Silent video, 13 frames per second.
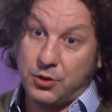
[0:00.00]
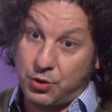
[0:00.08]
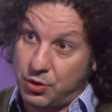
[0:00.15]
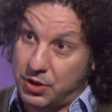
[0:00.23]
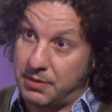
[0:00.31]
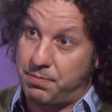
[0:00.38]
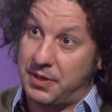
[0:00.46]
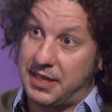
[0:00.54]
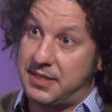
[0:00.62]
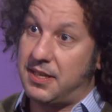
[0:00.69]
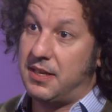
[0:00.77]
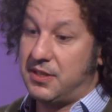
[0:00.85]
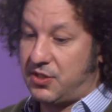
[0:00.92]
to
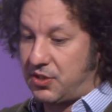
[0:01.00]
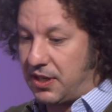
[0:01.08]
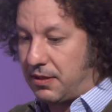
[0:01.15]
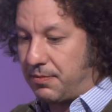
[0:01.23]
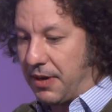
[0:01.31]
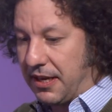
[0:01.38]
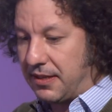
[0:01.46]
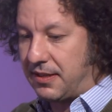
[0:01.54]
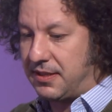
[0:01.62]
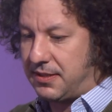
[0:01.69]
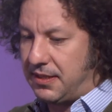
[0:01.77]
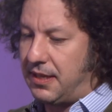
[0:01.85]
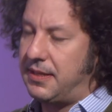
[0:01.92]
replace strict
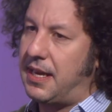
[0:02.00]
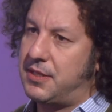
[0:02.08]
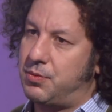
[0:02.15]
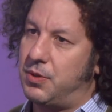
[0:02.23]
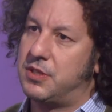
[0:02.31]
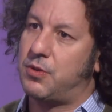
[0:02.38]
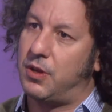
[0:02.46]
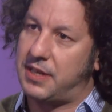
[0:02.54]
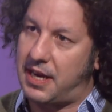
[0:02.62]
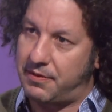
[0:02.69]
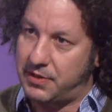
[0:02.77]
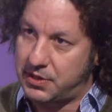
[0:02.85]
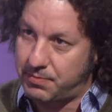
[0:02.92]
monotonicity, and that's what's called
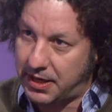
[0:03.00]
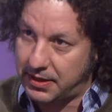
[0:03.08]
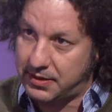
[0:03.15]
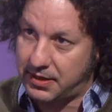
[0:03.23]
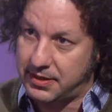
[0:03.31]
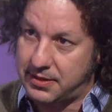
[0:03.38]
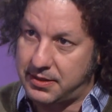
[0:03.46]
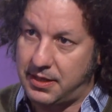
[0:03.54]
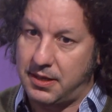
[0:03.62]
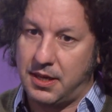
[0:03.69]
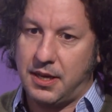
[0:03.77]
average monotonicity.